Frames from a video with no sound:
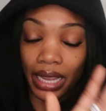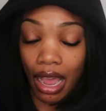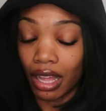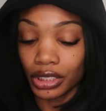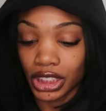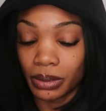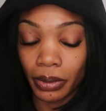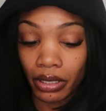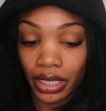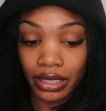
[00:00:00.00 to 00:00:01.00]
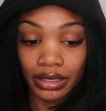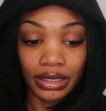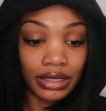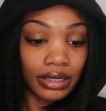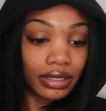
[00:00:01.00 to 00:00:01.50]
my college
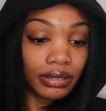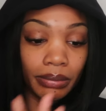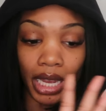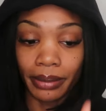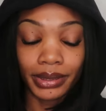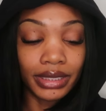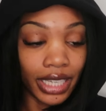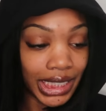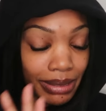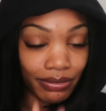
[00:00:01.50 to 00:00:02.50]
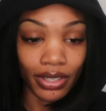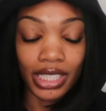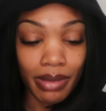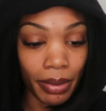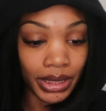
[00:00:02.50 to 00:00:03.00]
experience, my ups and downs, my
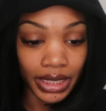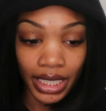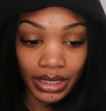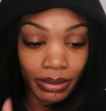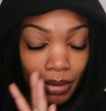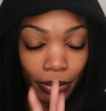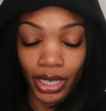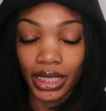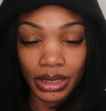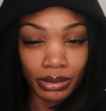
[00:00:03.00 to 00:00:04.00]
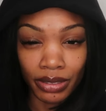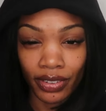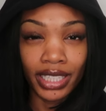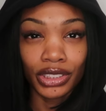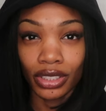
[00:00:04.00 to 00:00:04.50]
flaws, my mistakes, my breakups, my
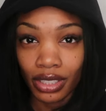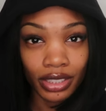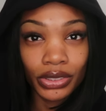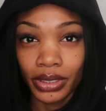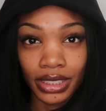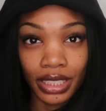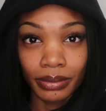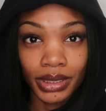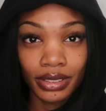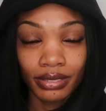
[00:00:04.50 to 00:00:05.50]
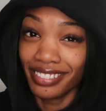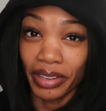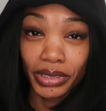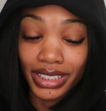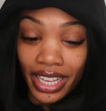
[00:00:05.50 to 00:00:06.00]
fights. Y'all saw the story times, and
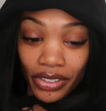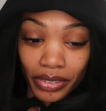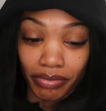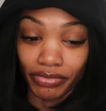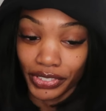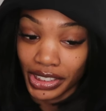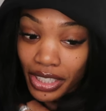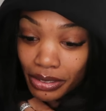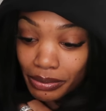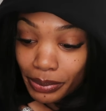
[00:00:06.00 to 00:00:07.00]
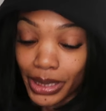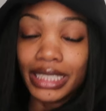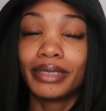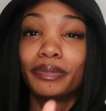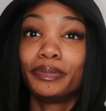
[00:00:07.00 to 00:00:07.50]
they was ghetto for sure.
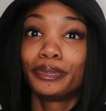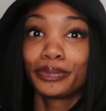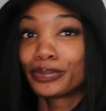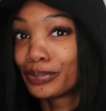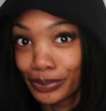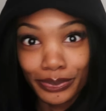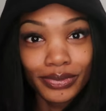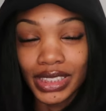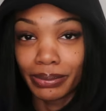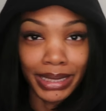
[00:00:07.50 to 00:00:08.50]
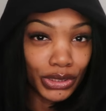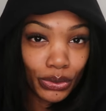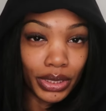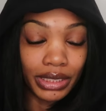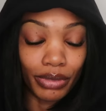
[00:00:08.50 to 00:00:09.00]
But it's my
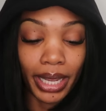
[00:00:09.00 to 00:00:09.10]
story,